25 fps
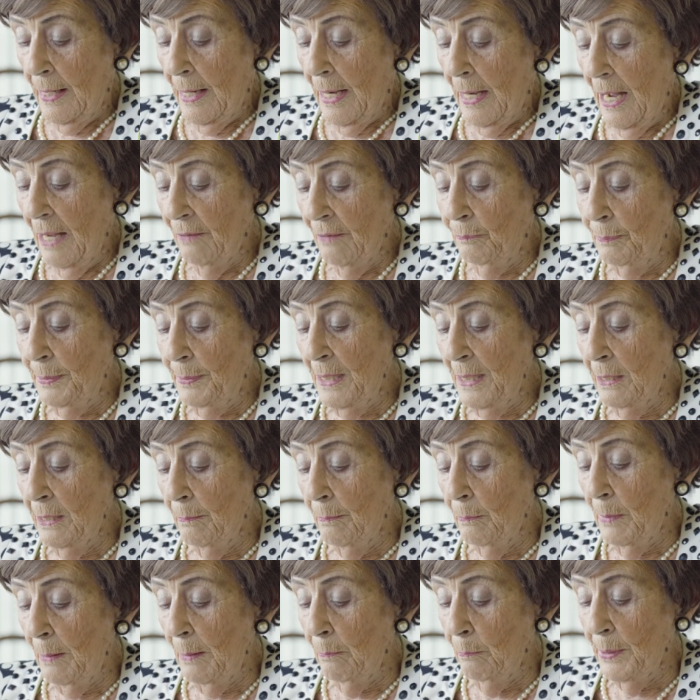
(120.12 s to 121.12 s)
I've been a
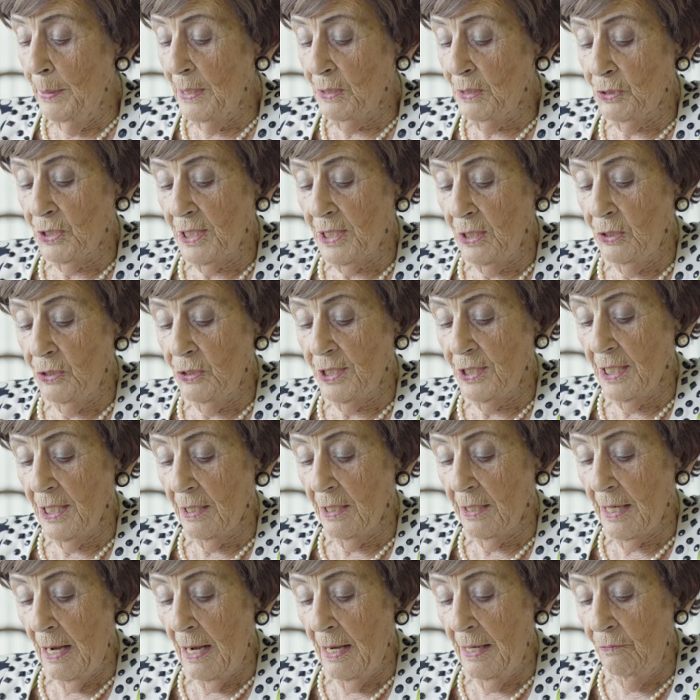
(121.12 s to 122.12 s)
member since
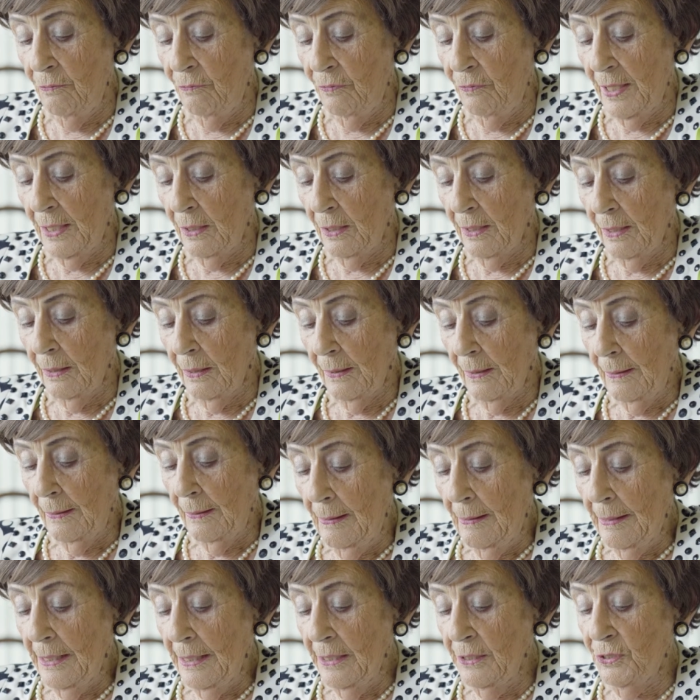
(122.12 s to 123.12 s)
arriving
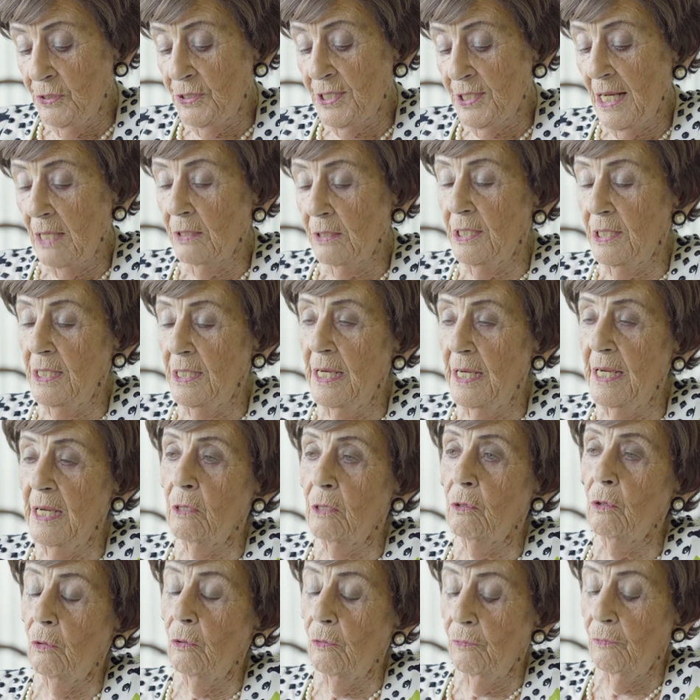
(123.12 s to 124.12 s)
in San
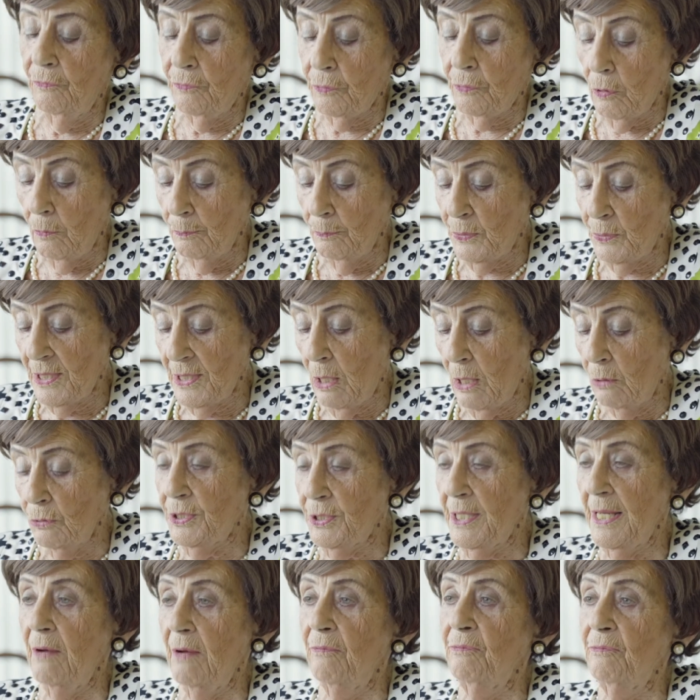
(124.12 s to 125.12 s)
Diego from
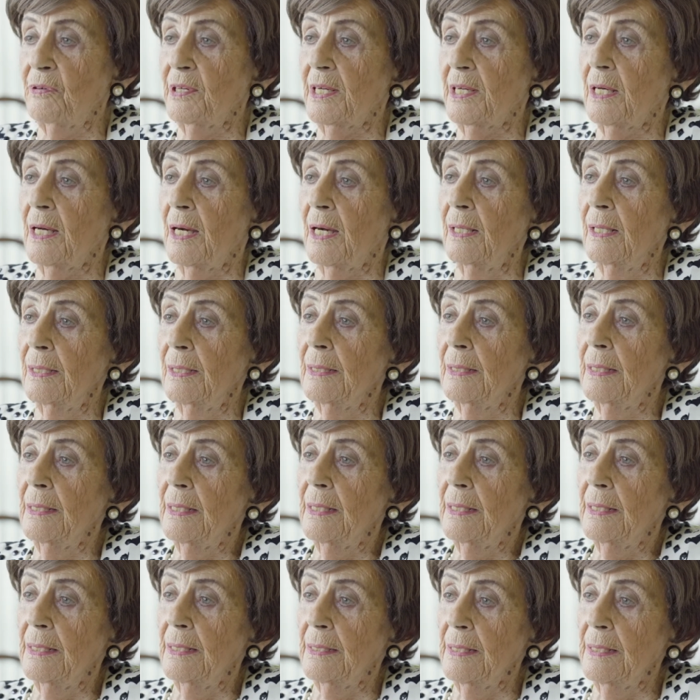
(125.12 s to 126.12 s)
South Africa
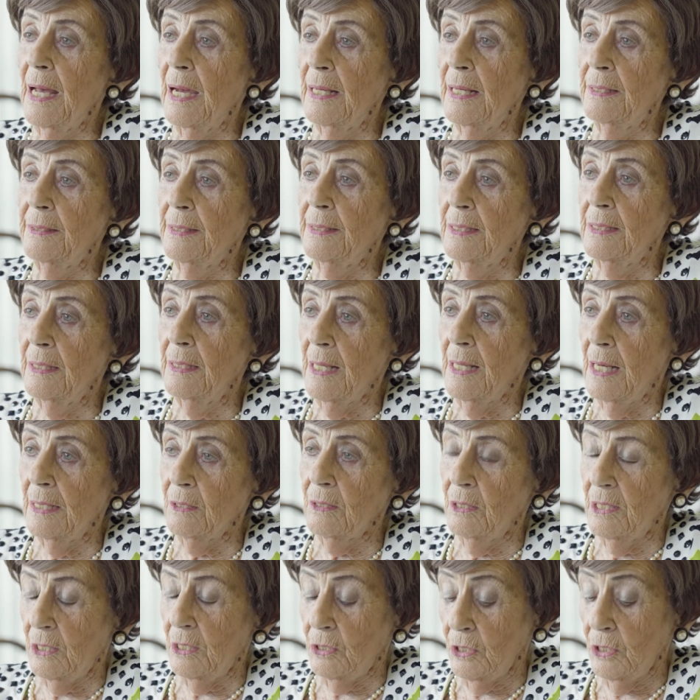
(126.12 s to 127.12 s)
in
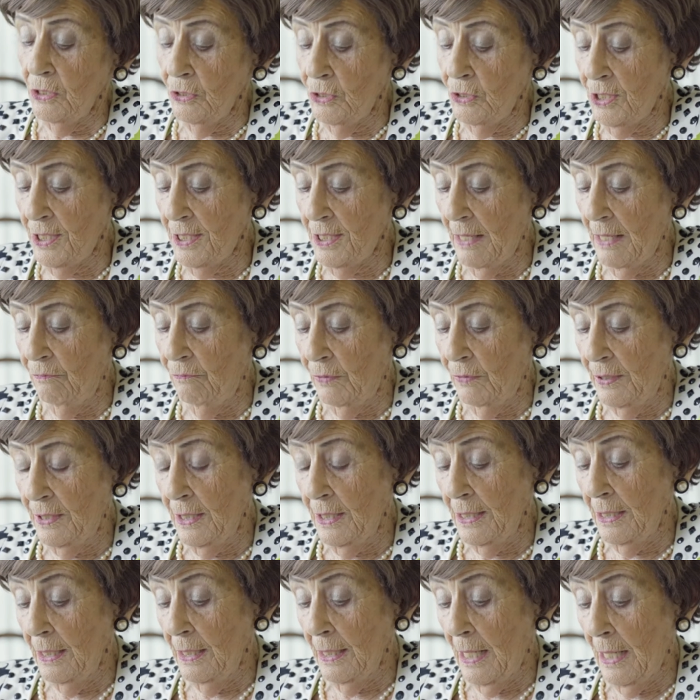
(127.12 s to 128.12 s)

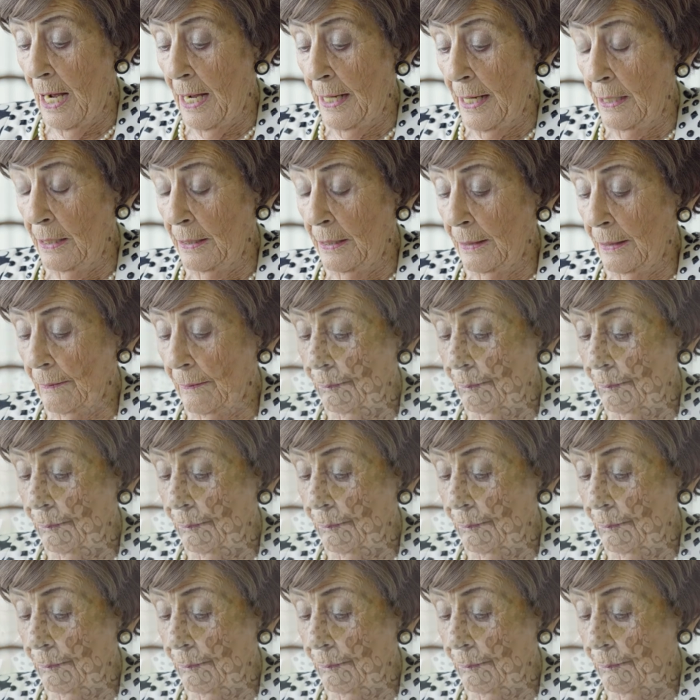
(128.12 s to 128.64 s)
1979.